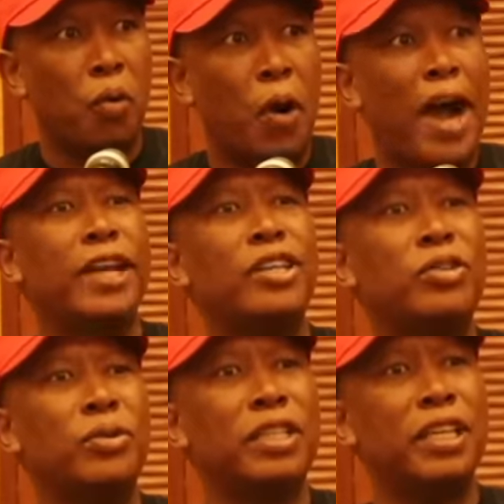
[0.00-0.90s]
Why
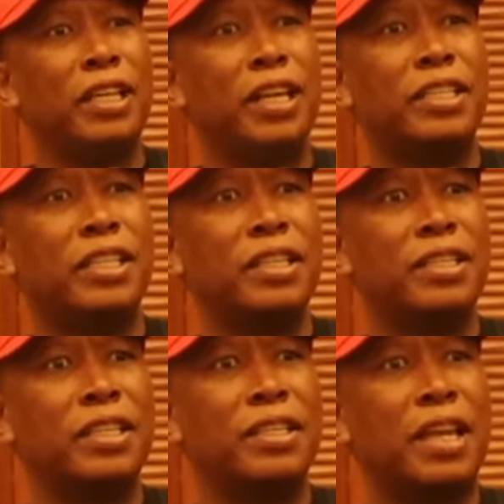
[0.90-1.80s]
should
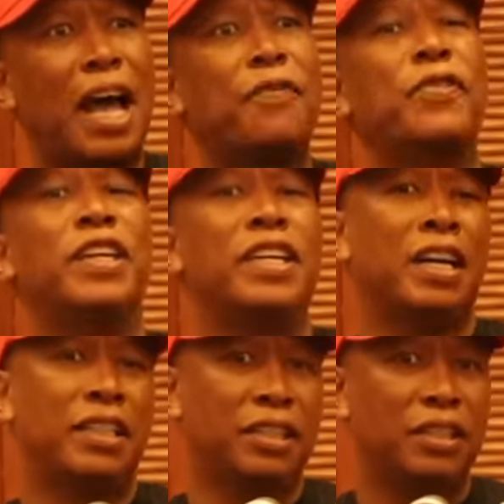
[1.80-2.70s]
elections in
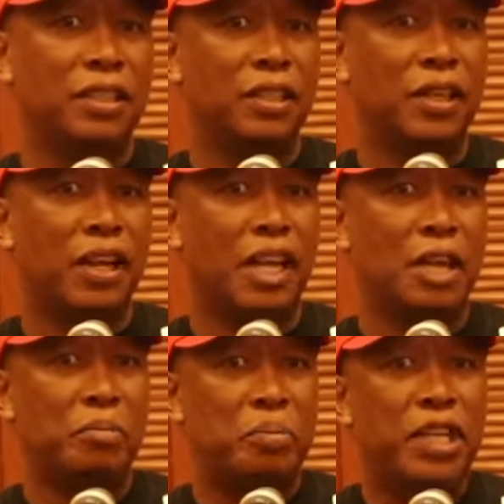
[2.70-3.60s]
Africa
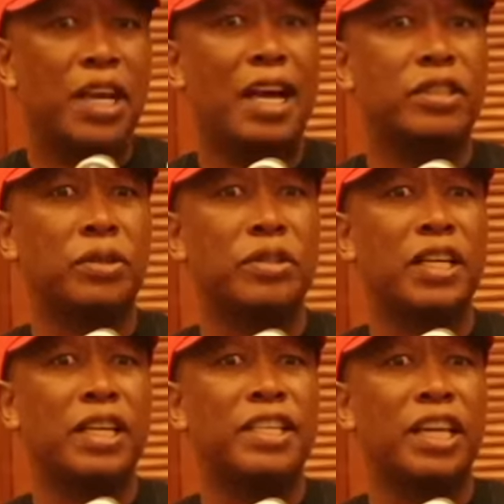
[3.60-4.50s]
be
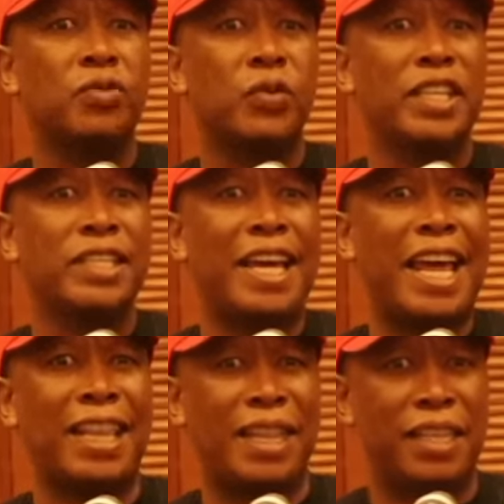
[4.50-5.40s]
associated with
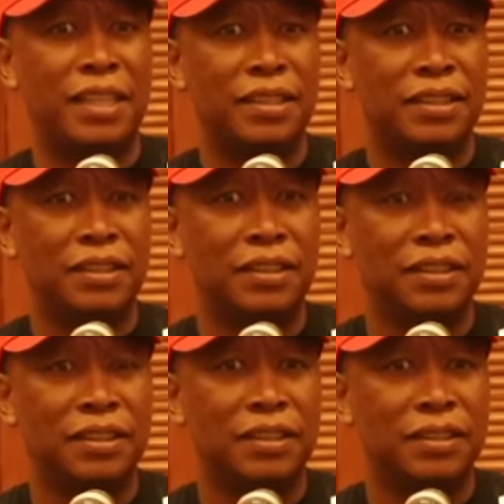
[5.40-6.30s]
death?
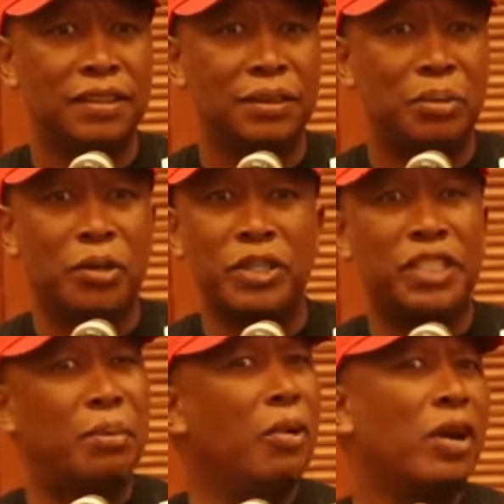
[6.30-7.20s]
Because
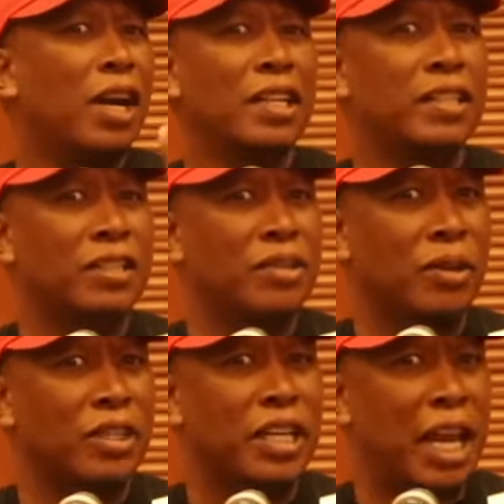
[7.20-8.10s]
democracy is
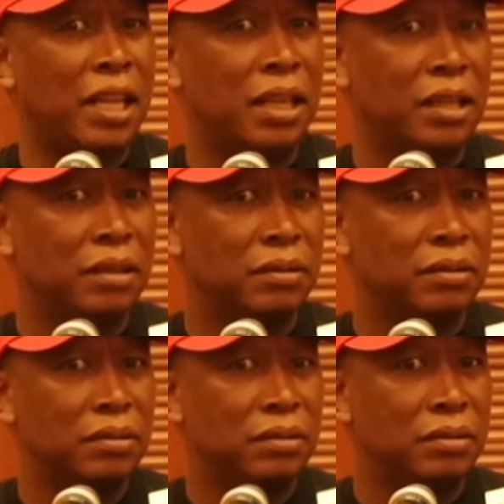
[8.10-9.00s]
not death.
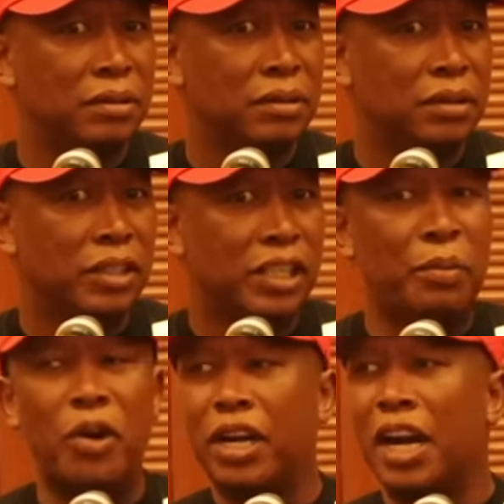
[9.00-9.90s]

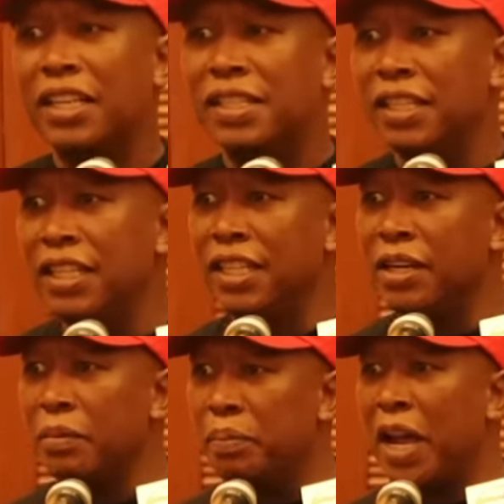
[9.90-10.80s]

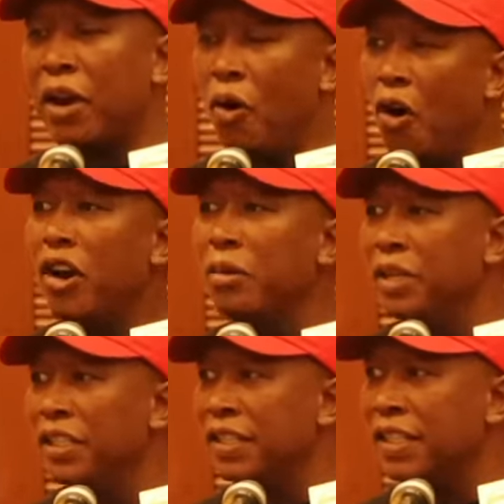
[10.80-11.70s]
Democracy, by all
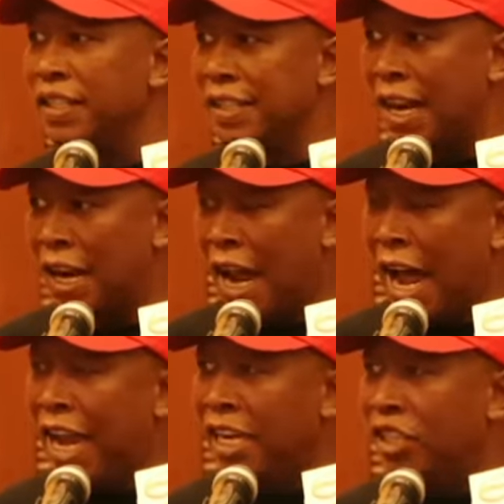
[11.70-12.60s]
means, is a
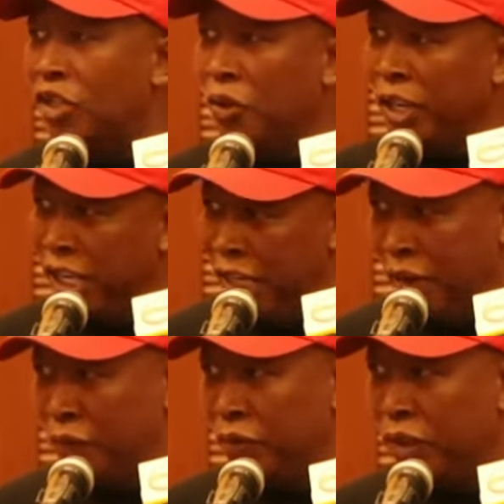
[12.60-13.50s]
right to
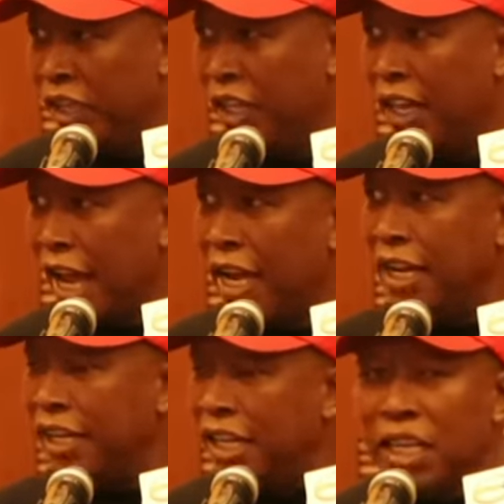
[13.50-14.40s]
live
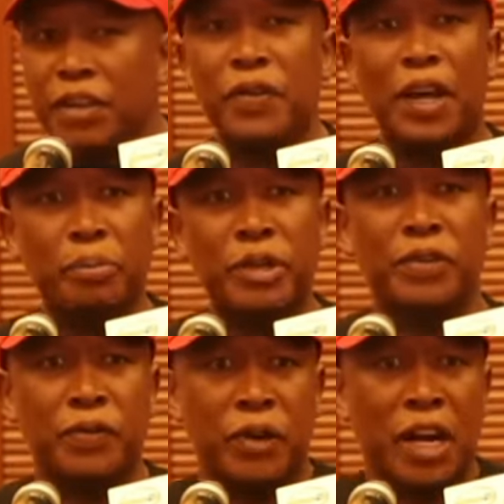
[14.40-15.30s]
and live a
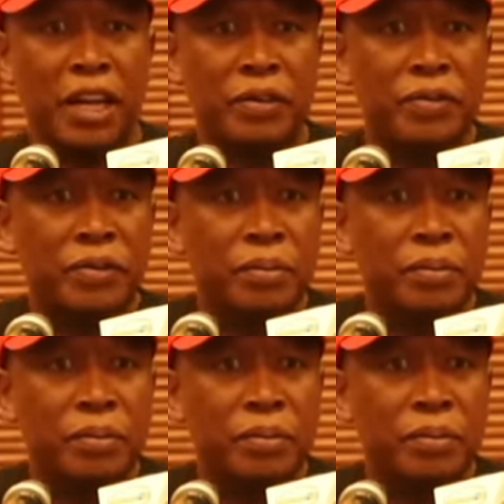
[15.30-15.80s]
beautiful life.